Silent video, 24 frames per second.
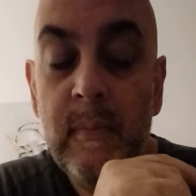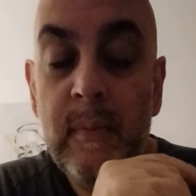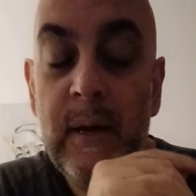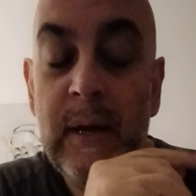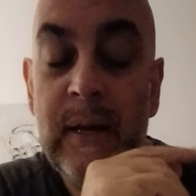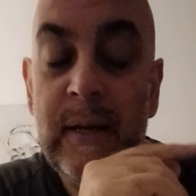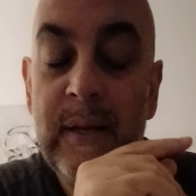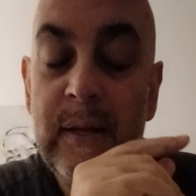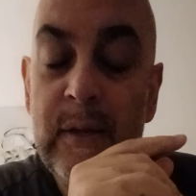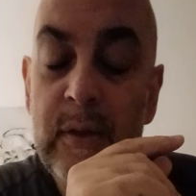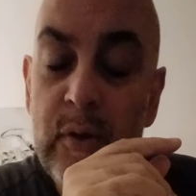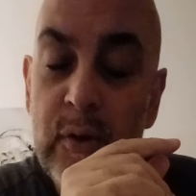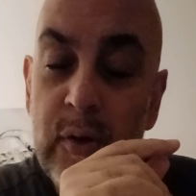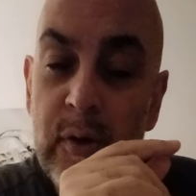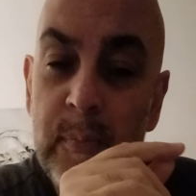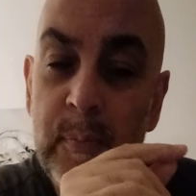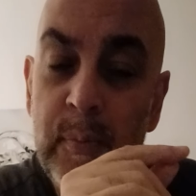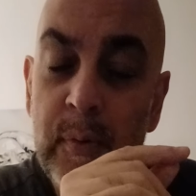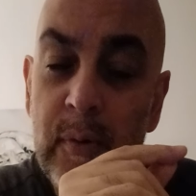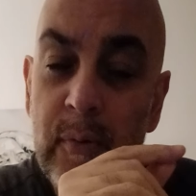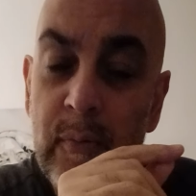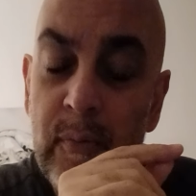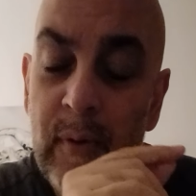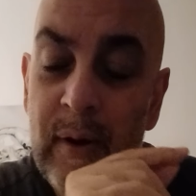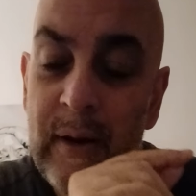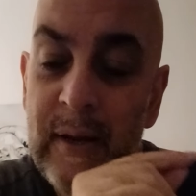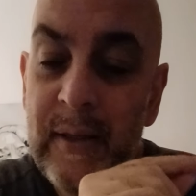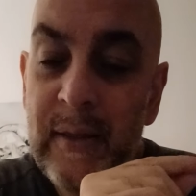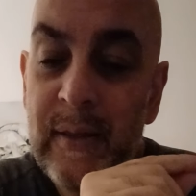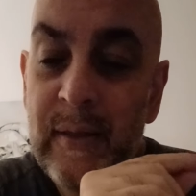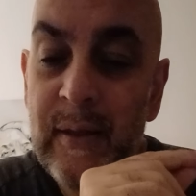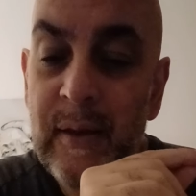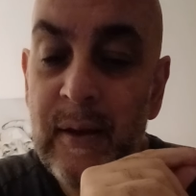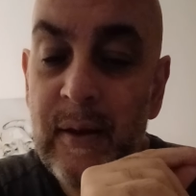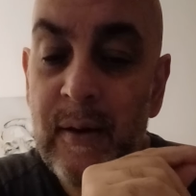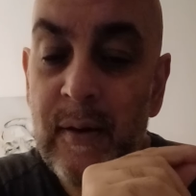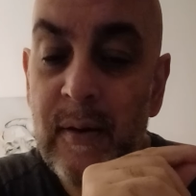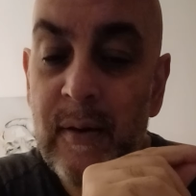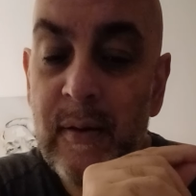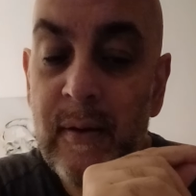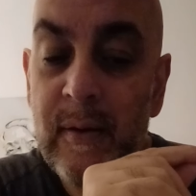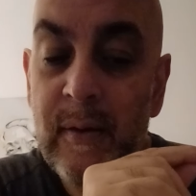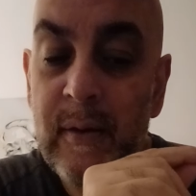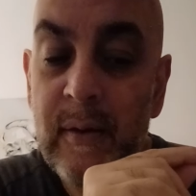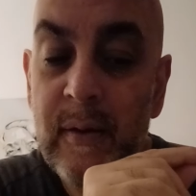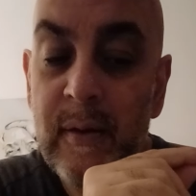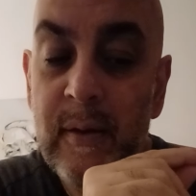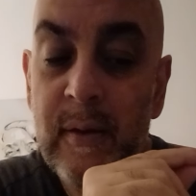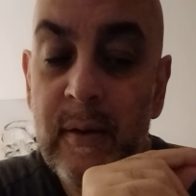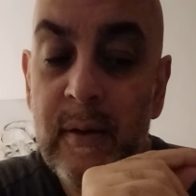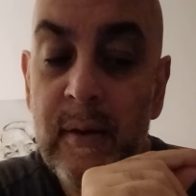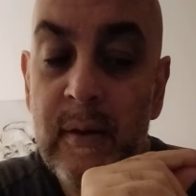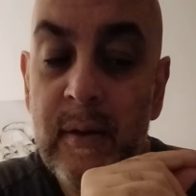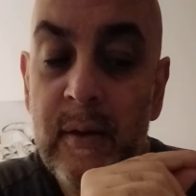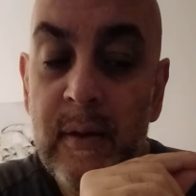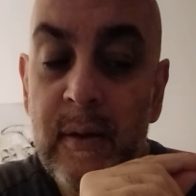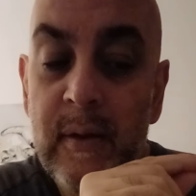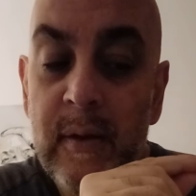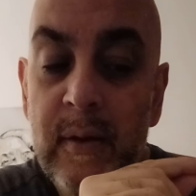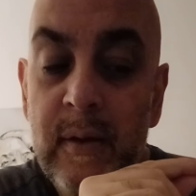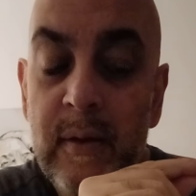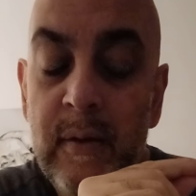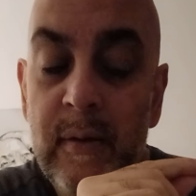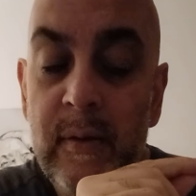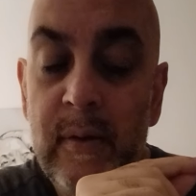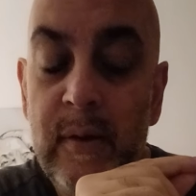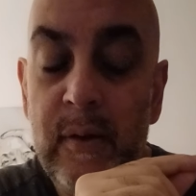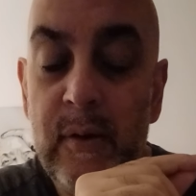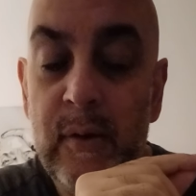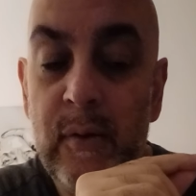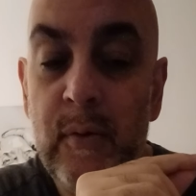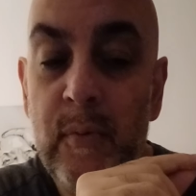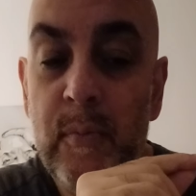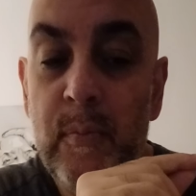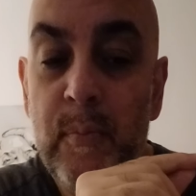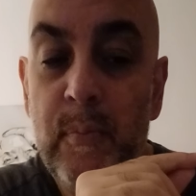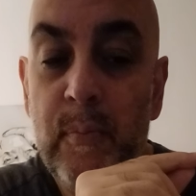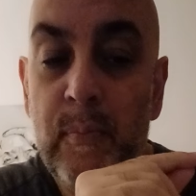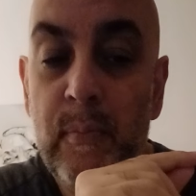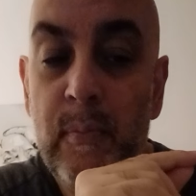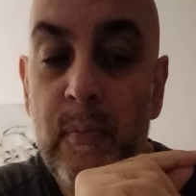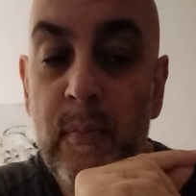And then you can put right there, you know,